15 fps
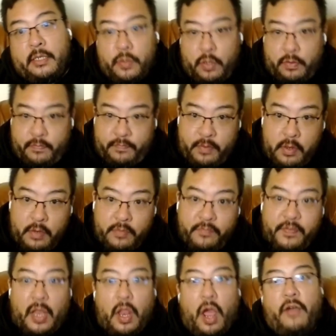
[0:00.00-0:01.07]
sort of
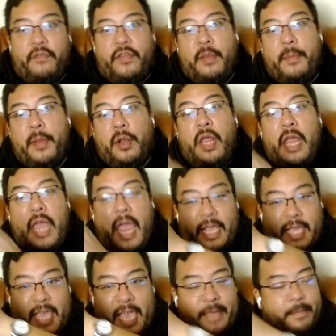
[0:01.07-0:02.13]
fell off in the middle
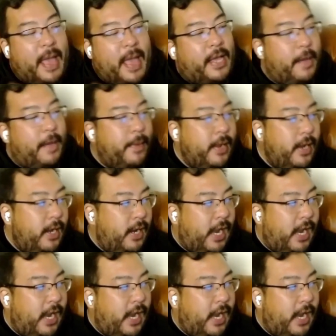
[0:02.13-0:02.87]
and came back up